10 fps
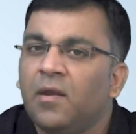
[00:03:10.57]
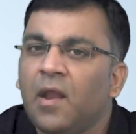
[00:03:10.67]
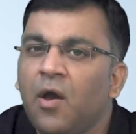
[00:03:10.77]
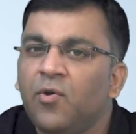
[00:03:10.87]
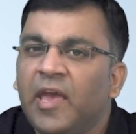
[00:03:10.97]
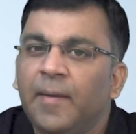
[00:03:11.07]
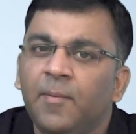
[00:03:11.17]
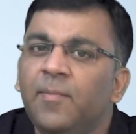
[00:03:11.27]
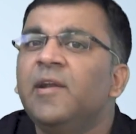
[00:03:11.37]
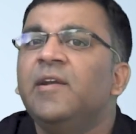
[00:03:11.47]
Now,
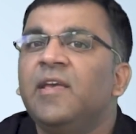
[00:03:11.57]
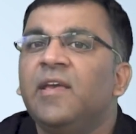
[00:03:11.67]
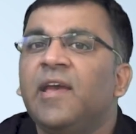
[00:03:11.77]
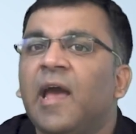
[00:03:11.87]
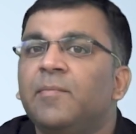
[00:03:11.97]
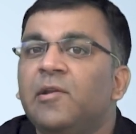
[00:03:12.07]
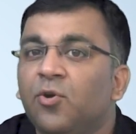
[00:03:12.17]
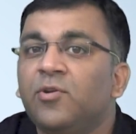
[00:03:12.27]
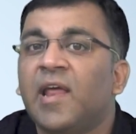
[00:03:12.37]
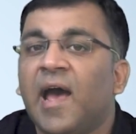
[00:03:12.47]
capability can be
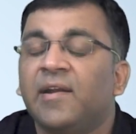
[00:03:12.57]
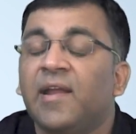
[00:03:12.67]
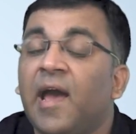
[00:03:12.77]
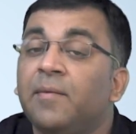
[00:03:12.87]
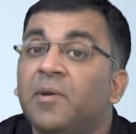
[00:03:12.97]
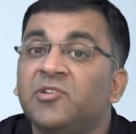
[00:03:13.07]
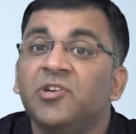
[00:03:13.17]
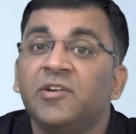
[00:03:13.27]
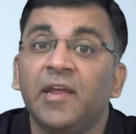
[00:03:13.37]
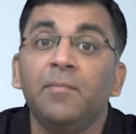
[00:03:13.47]
looked at and
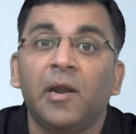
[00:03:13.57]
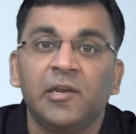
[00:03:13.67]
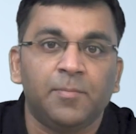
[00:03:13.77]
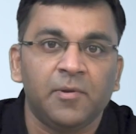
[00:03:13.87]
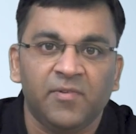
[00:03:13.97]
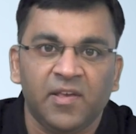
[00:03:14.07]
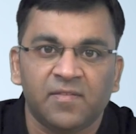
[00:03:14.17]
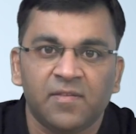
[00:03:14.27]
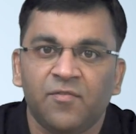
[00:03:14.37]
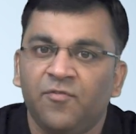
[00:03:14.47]
measured in multiple
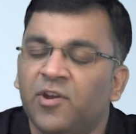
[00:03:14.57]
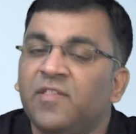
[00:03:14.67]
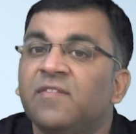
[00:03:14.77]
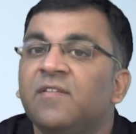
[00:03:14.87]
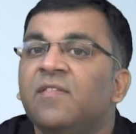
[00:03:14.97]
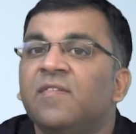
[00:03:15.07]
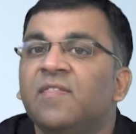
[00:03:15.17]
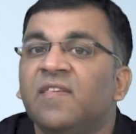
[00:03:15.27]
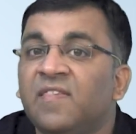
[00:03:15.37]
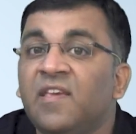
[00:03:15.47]
ways. For instance,
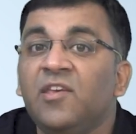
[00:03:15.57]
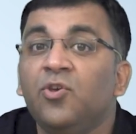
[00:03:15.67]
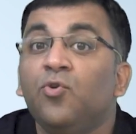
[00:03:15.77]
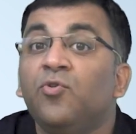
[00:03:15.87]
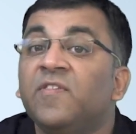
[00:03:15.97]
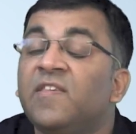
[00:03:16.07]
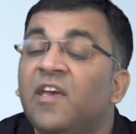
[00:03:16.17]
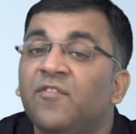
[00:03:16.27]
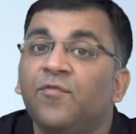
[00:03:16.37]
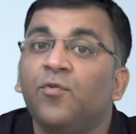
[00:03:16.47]
the CEO,
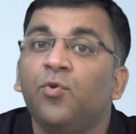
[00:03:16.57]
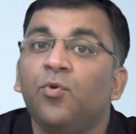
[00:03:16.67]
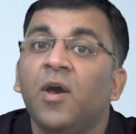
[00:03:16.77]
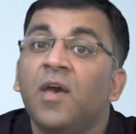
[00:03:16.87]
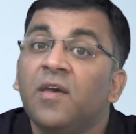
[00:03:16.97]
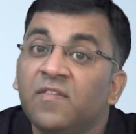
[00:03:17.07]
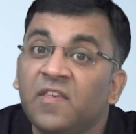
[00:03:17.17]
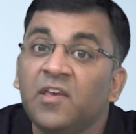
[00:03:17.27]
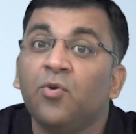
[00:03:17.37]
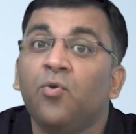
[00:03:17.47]
CFO,
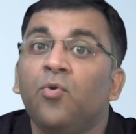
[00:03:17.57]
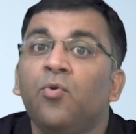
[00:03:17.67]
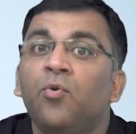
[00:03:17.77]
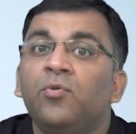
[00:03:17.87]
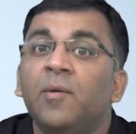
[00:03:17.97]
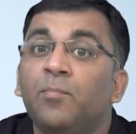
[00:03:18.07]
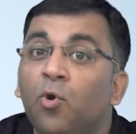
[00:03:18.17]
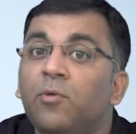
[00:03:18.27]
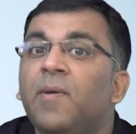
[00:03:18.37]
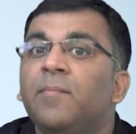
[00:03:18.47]
COO, the
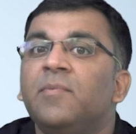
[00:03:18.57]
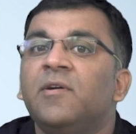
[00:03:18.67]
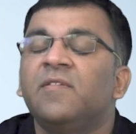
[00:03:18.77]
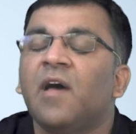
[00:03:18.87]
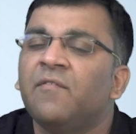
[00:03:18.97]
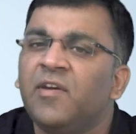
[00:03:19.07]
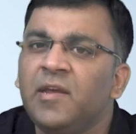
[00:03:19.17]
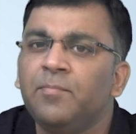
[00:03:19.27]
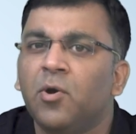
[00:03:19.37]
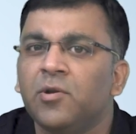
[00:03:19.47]
board members are
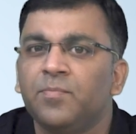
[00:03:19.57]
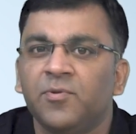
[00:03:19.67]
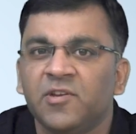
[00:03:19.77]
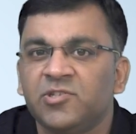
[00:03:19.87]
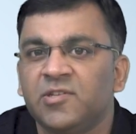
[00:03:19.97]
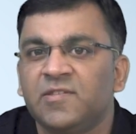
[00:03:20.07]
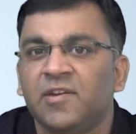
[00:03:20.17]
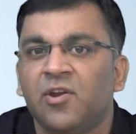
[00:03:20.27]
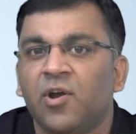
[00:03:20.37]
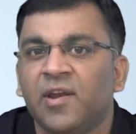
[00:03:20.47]
very important positions
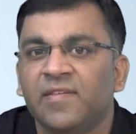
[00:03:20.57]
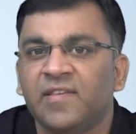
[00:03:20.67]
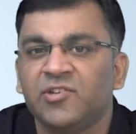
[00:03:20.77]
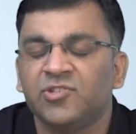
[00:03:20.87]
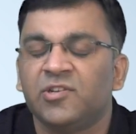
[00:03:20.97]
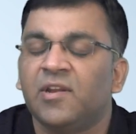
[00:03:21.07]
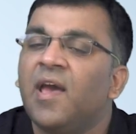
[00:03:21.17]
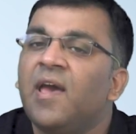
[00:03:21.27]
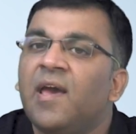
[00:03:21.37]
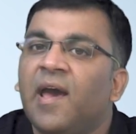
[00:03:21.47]
in an organization,
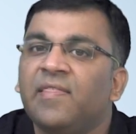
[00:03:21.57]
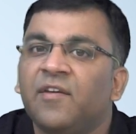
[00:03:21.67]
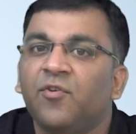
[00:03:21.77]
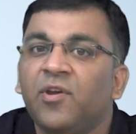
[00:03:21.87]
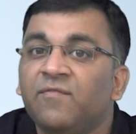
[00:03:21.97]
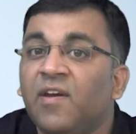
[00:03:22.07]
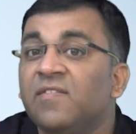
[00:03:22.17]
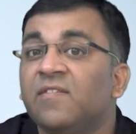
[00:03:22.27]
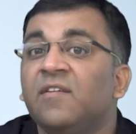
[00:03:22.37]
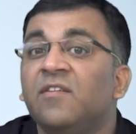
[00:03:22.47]
and therefore
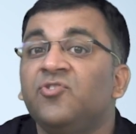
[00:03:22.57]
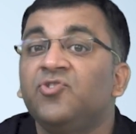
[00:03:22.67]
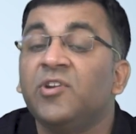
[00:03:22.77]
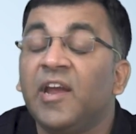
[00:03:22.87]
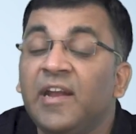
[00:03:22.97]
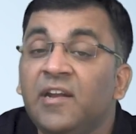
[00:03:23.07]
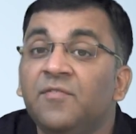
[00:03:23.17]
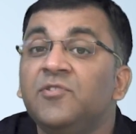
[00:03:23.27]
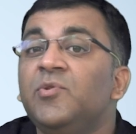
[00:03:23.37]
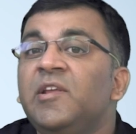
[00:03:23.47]
investors should
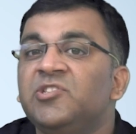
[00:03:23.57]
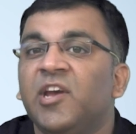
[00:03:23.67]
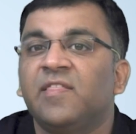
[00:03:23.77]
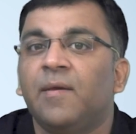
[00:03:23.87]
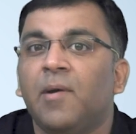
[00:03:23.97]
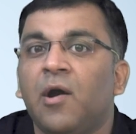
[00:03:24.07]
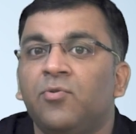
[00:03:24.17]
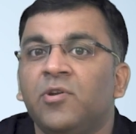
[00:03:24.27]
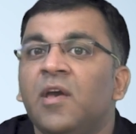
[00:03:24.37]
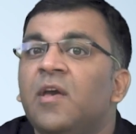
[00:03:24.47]
individually check them
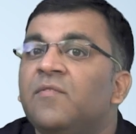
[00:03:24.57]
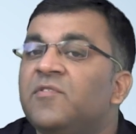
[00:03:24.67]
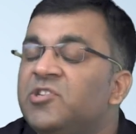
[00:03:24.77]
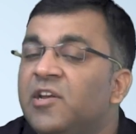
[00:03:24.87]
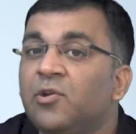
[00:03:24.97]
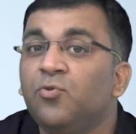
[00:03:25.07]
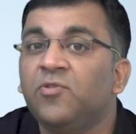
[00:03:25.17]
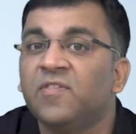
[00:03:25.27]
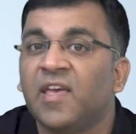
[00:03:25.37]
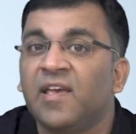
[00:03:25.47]
out, which
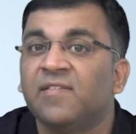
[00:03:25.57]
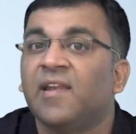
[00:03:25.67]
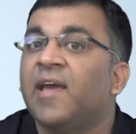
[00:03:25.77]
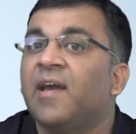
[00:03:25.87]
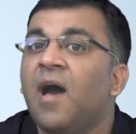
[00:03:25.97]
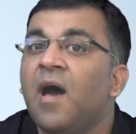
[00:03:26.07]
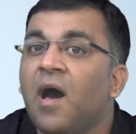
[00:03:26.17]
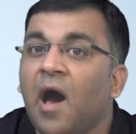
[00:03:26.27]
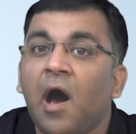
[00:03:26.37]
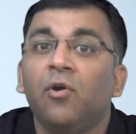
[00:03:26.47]
includes things like
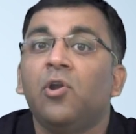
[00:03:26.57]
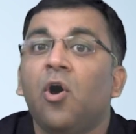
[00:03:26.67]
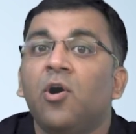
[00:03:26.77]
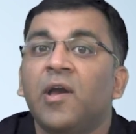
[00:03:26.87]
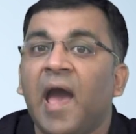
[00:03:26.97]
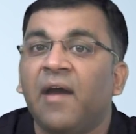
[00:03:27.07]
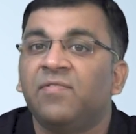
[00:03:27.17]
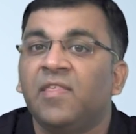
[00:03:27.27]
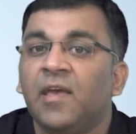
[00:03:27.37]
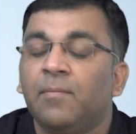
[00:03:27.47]
how long
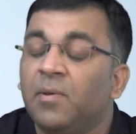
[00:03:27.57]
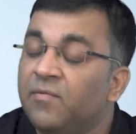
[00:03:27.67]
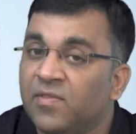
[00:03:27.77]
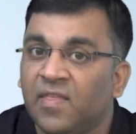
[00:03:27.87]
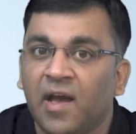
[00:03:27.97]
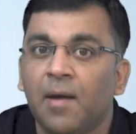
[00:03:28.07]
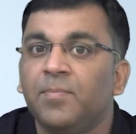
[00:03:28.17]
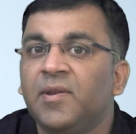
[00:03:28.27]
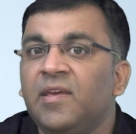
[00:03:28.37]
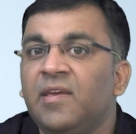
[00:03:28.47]
have they been with the
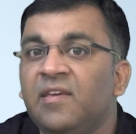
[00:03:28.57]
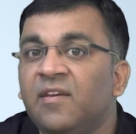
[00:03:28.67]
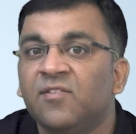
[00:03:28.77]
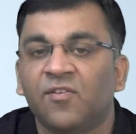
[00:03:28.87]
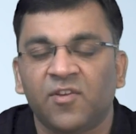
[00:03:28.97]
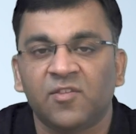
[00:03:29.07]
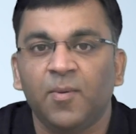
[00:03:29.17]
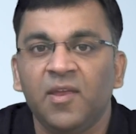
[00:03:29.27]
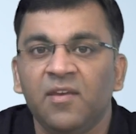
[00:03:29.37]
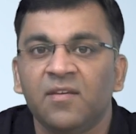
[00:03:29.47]
company, years of
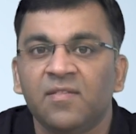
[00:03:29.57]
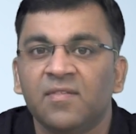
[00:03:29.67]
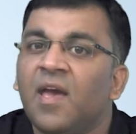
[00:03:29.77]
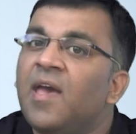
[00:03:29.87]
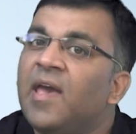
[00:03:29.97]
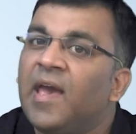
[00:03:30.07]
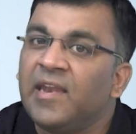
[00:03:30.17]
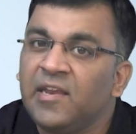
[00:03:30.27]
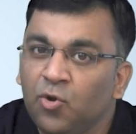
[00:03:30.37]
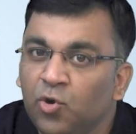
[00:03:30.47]
experience,
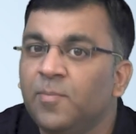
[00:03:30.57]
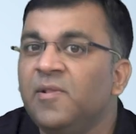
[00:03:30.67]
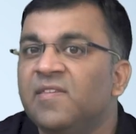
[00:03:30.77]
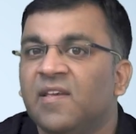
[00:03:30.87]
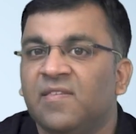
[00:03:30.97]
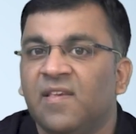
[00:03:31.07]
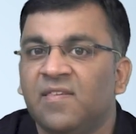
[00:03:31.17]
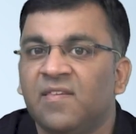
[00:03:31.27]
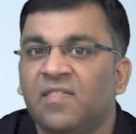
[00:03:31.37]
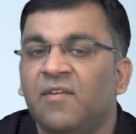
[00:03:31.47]
any notable
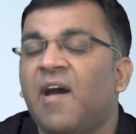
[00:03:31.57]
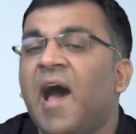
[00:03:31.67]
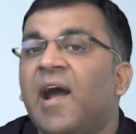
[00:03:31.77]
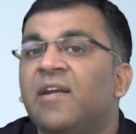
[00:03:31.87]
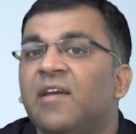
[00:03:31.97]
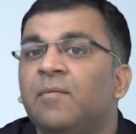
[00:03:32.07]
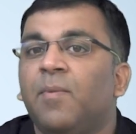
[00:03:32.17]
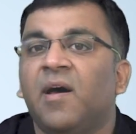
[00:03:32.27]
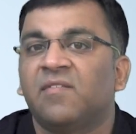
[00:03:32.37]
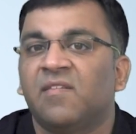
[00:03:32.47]
successes they've had in
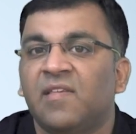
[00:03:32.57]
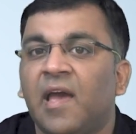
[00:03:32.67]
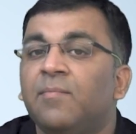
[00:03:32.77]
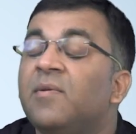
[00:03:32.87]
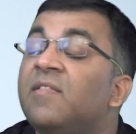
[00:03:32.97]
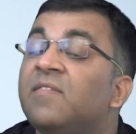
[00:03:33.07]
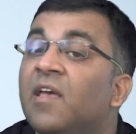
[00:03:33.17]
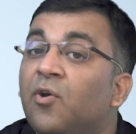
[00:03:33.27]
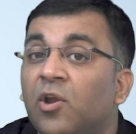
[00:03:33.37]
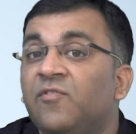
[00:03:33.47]
past assignments,
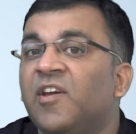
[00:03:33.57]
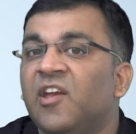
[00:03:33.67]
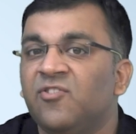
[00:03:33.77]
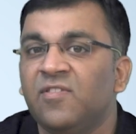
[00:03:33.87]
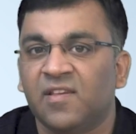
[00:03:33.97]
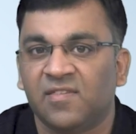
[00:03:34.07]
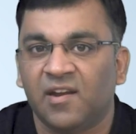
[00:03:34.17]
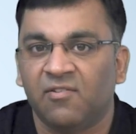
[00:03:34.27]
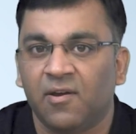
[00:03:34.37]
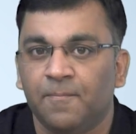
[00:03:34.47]
their qualifications,
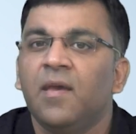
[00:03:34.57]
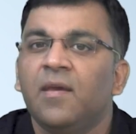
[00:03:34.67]
etc.